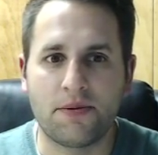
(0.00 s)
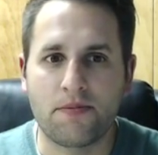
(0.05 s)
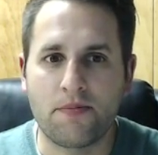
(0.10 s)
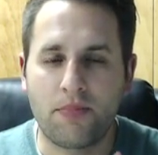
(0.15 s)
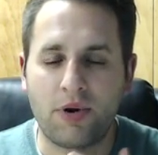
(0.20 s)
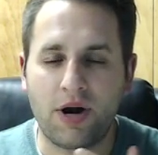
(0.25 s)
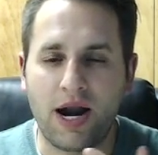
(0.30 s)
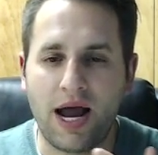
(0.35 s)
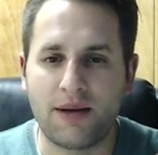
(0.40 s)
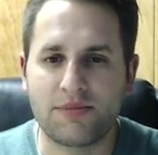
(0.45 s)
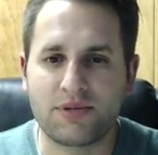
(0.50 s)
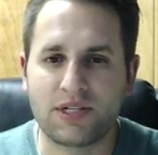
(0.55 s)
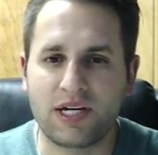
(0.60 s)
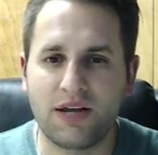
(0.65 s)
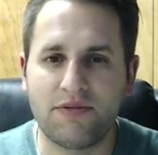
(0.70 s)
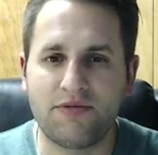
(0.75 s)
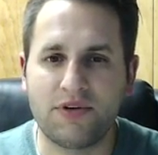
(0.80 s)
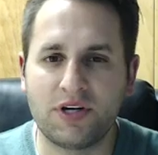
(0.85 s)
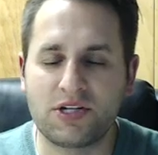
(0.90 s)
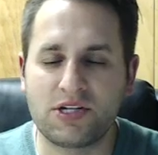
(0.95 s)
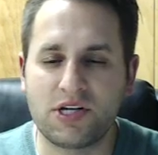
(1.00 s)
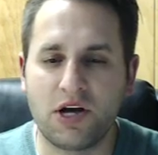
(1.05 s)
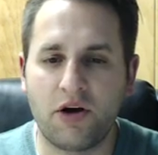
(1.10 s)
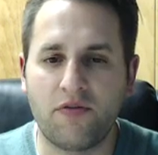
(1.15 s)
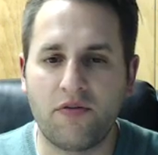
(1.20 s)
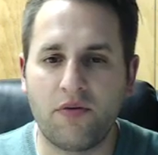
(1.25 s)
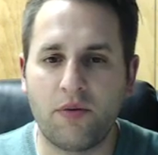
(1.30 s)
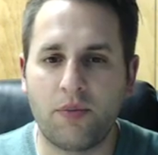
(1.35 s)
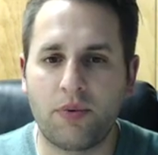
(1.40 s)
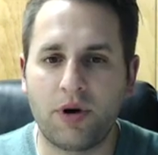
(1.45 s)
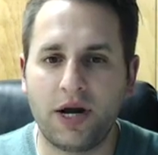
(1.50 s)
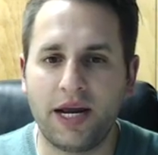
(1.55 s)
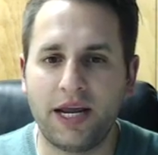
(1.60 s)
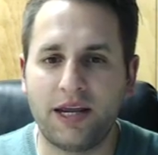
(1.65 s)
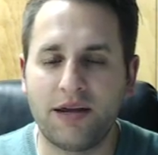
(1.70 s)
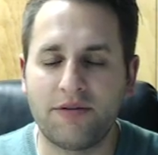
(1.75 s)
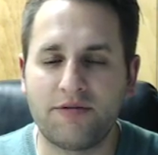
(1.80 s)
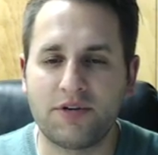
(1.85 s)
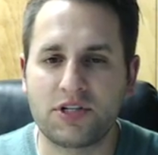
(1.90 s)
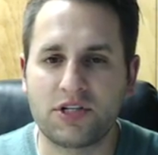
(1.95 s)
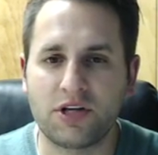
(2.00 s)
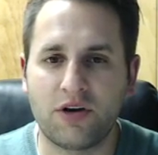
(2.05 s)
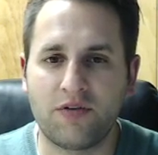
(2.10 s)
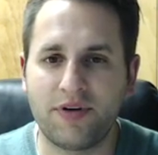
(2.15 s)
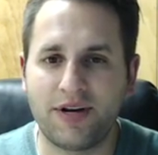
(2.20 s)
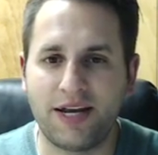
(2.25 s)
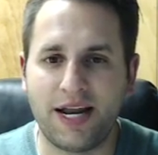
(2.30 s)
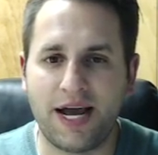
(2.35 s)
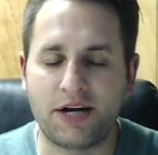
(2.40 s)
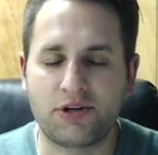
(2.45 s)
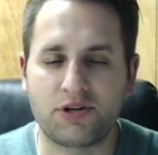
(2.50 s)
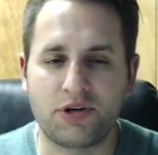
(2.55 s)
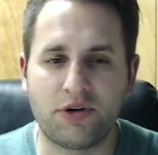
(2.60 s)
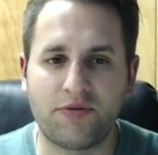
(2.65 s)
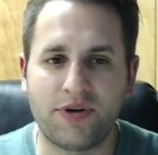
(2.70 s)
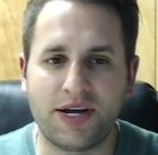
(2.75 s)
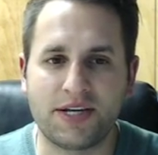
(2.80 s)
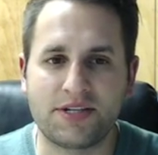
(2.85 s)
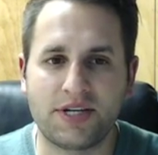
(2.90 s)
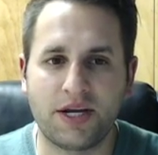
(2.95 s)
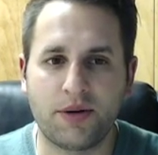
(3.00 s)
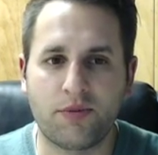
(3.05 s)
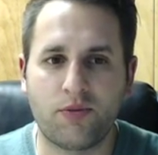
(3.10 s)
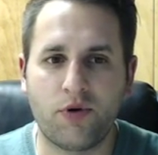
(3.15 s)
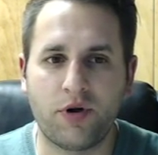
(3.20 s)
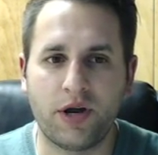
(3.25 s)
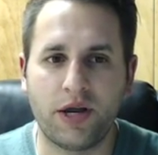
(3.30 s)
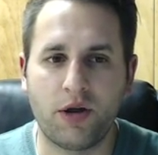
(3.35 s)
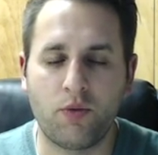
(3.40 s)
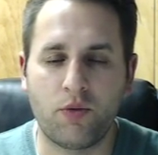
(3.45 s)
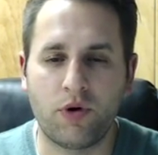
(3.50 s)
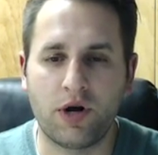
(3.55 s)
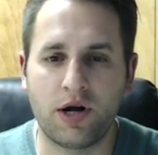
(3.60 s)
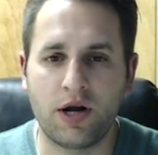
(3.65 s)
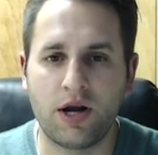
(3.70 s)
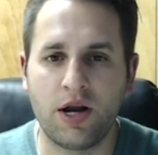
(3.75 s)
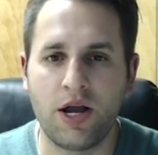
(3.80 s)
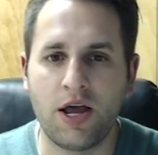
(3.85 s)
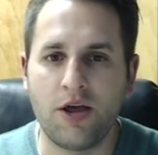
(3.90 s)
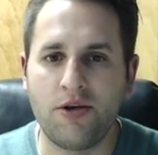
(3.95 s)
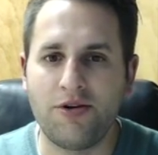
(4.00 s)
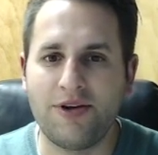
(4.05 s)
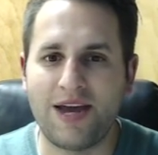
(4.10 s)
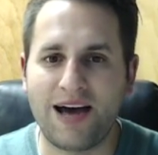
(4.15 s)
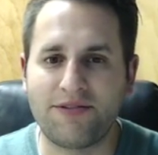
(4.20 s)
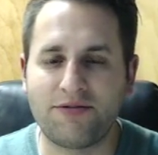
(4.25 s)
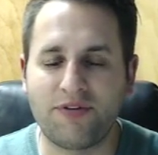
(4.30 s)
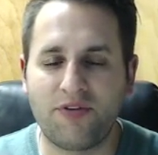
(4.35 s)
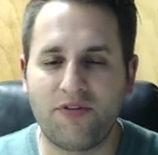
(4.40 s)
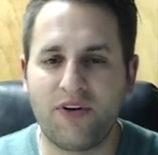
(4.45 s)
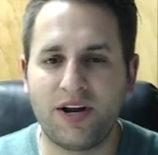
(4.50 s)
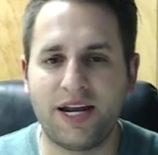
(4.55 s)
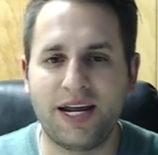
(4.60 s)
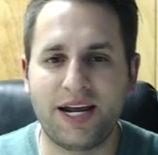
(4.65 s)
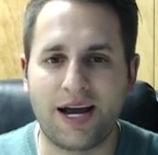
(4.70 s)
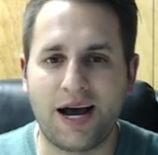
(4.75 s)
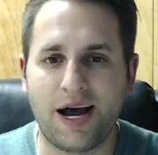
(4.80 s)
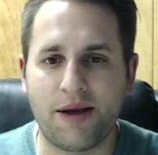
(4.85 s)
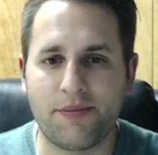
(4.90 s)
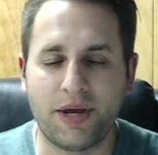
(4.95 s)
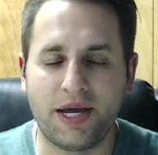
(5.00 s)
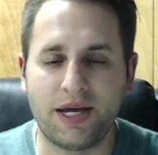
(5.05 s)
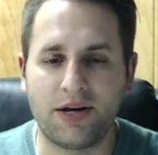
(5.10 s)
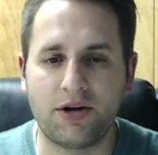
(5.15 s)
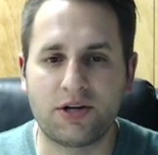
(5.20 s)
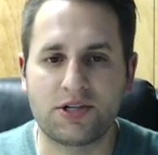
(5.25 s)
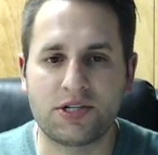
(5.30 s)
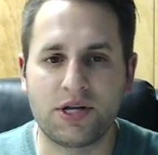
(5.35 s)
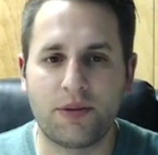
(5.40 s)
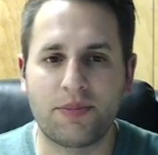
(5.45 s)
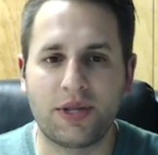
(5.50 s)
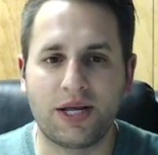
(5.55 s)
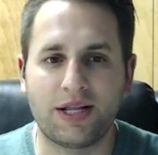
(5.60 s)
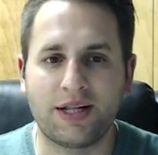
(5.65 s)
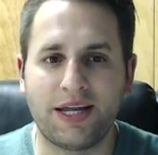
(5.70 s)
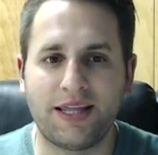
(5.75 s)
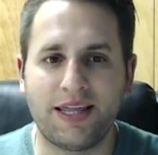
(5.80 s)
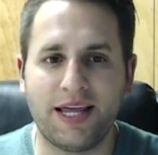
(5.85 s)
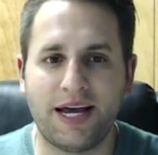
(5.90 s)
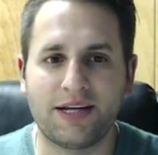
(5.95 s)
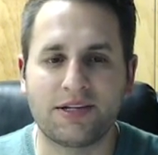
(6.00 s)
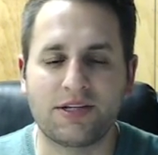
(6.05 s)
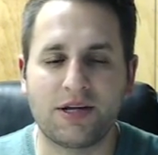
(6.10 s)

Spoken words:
perhaps give yourself a break, give yourself a natural resting point where you have a funny comment or something like that,